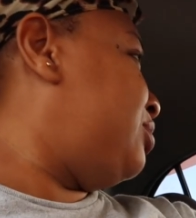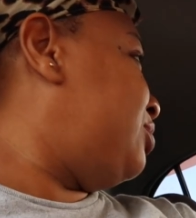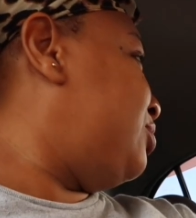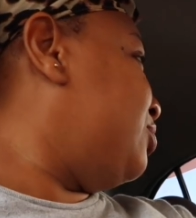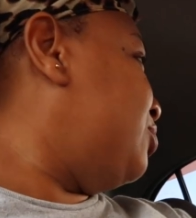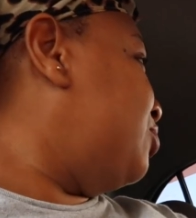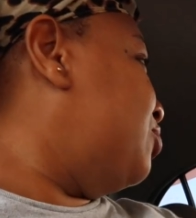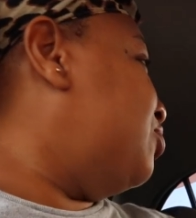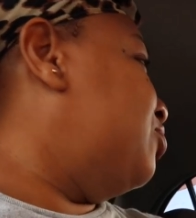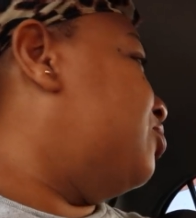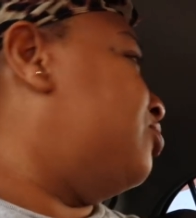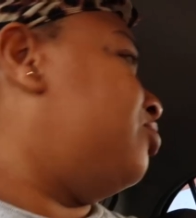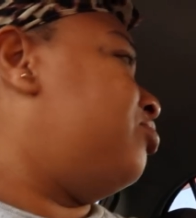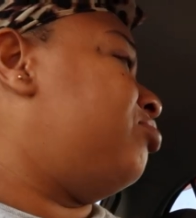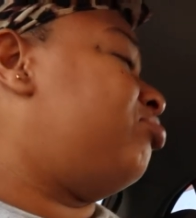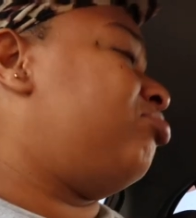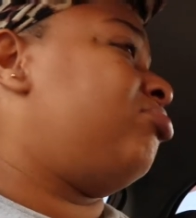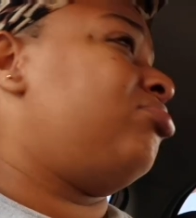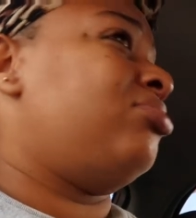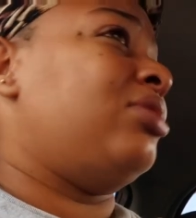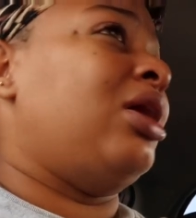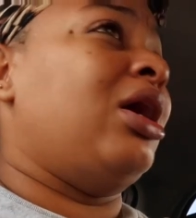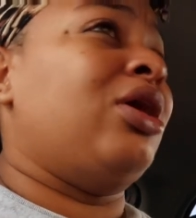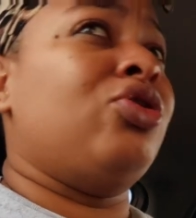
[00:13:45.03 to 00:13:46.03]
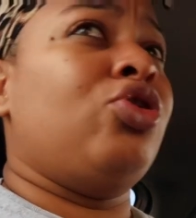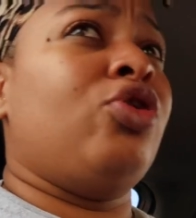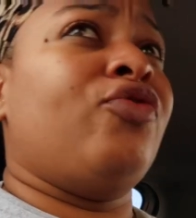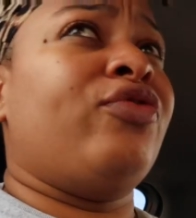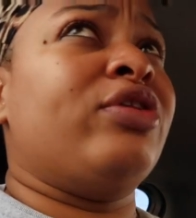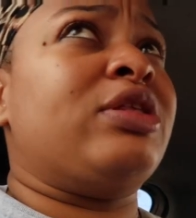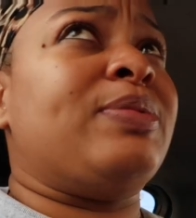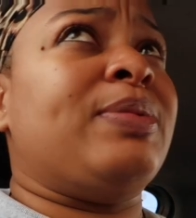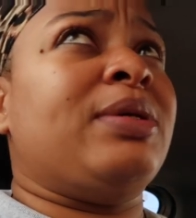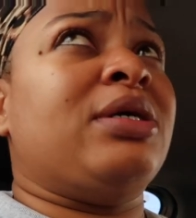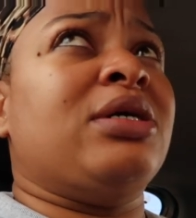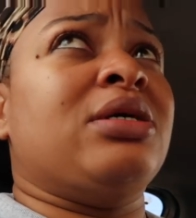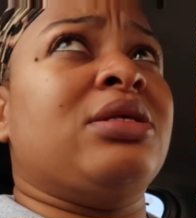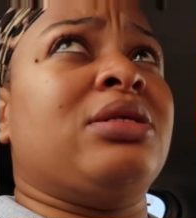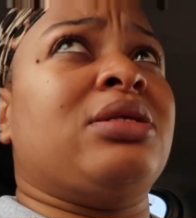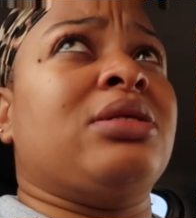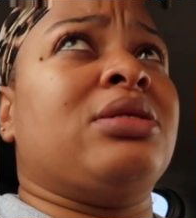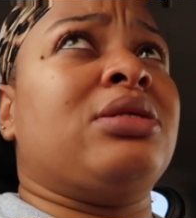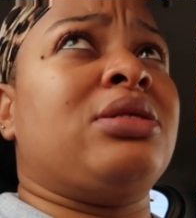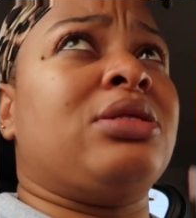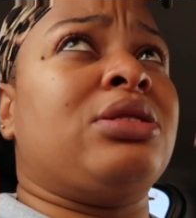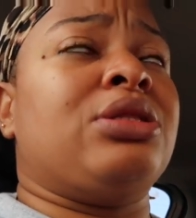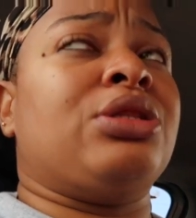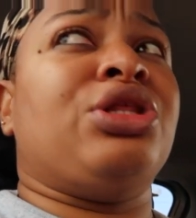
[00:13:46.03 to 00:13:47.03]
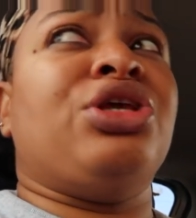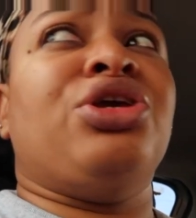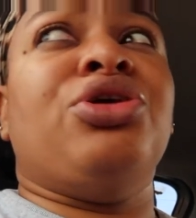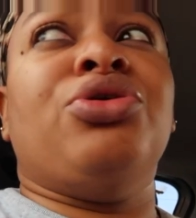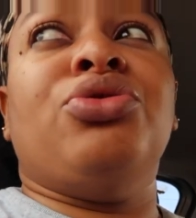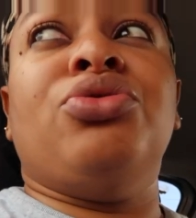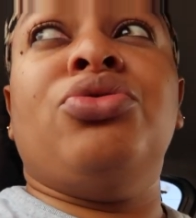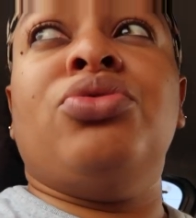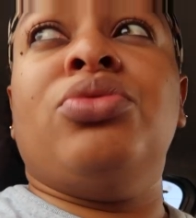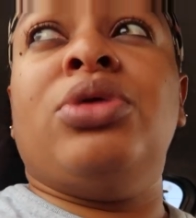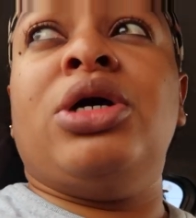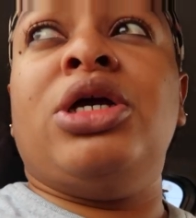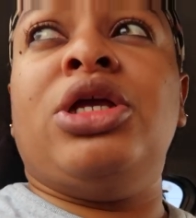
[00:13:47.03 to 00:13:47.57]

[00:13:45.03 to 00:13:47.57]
So I don't know if it's because it's new,